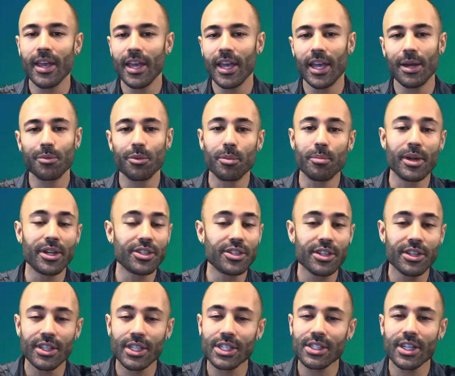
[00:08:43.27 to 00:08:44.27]
And we'll mention
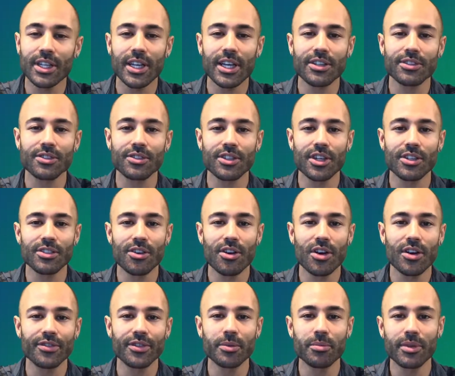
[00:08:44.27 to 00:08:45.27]
things like exercise
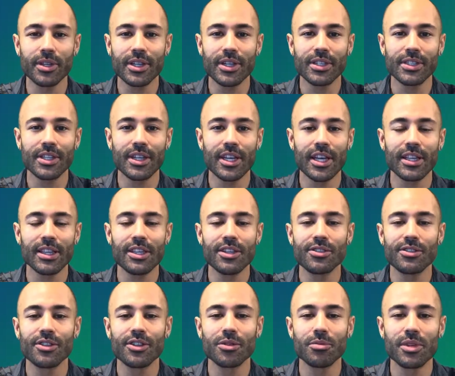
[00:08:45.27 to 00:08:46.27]
often because, again, these
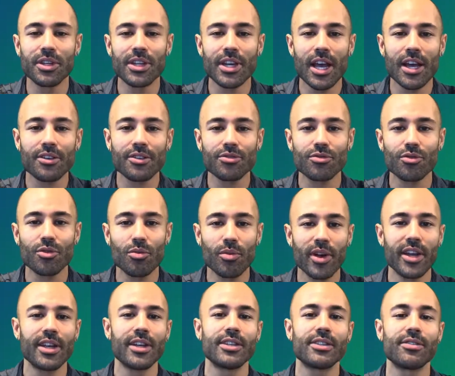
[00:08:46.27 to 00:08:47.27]
are going to be natural
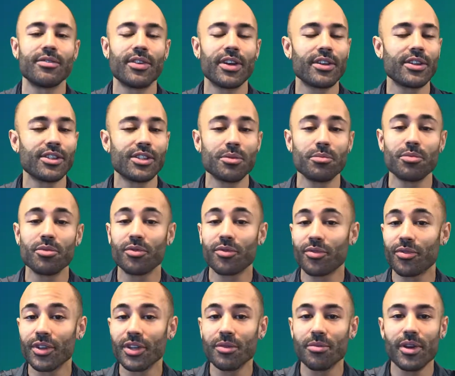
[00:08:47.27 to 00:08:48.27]
ways and very simple,
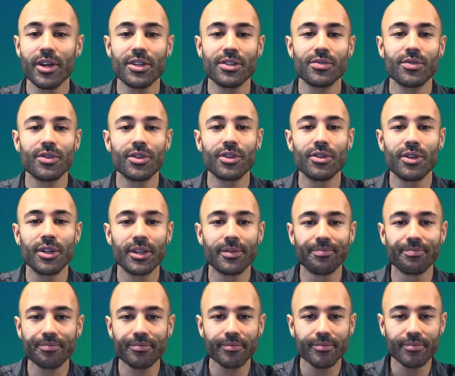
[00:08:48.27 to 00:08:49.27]
free ways for you to
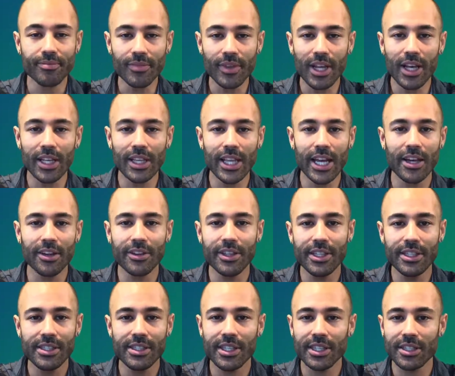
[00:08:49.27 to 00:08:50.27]
allow
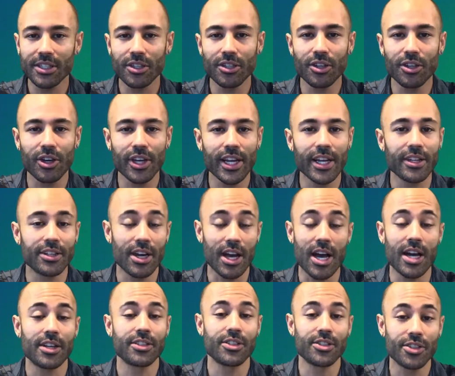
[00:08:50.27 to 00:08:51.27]
these things, again, to
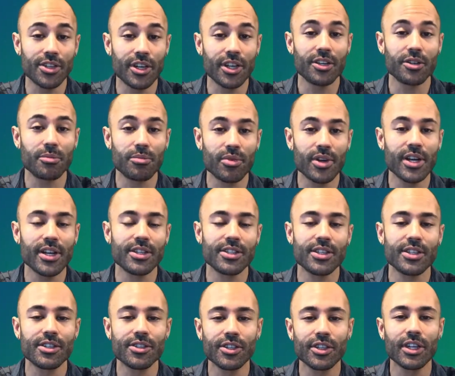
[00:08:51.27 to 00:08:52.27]
oxygenate your brain
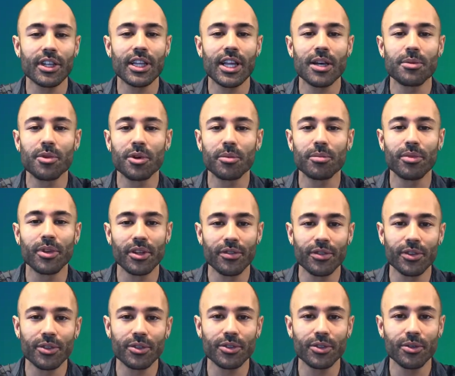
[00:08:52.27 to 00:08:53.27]
essentially and allow more blood
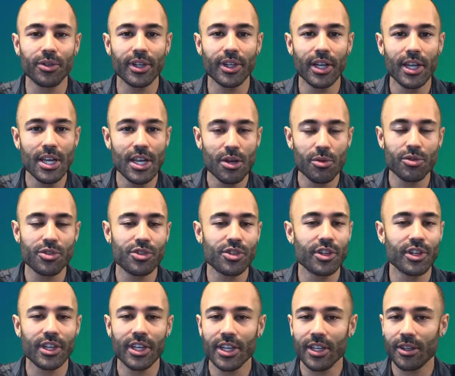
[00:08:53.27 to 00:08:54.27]
flow to it, which is
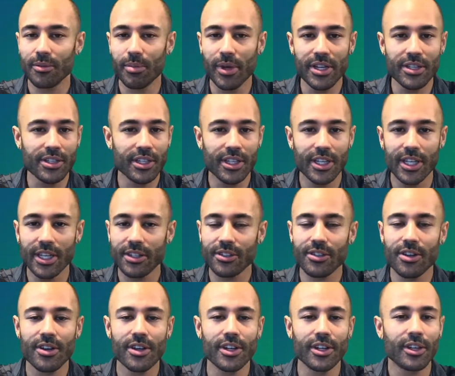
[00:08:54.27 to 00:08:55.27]
going to basically
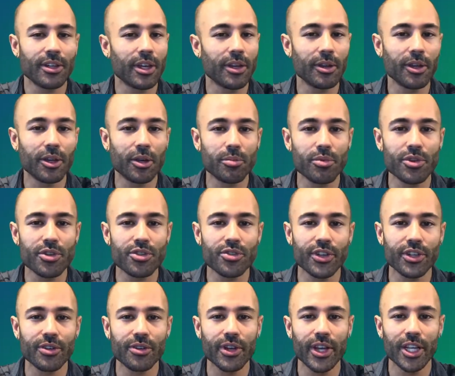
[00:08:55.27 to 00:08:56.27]
kickstart and push your
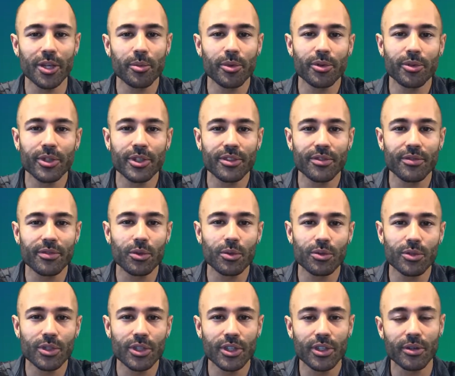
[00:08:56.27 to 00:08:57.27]
endocannabinoid
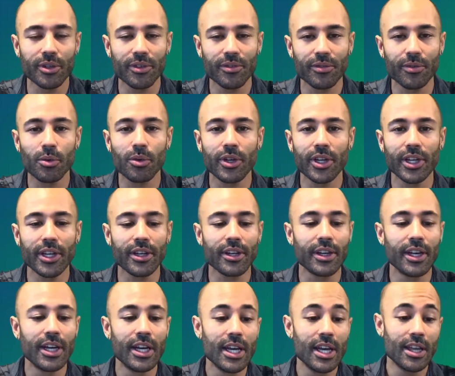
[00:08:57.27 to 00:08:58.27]
in full gear.
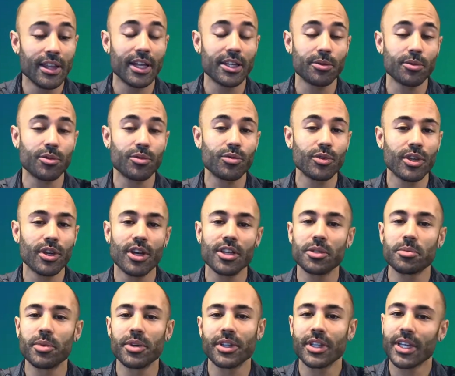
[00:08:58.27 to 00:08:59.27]
That's what's really
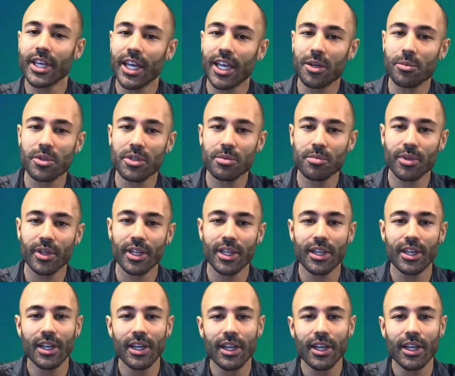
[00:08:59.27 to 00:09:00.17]
awesome about the cannabis plant.